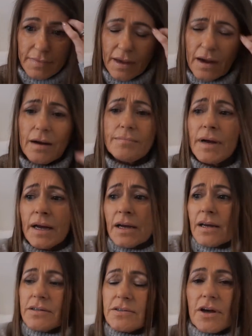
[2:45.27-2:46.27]

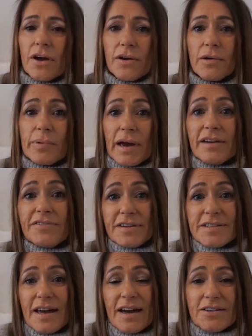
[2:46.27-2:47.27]
But if
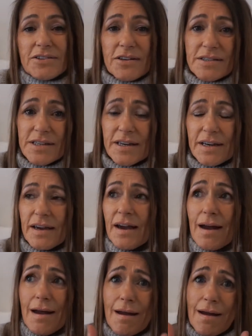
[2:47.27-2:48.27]
it's the HRT,
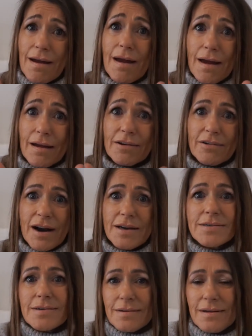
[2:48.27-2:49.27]

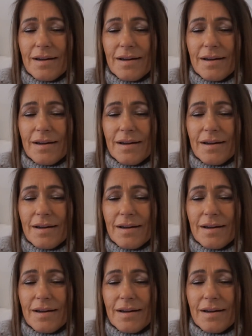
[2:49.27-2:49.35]
great.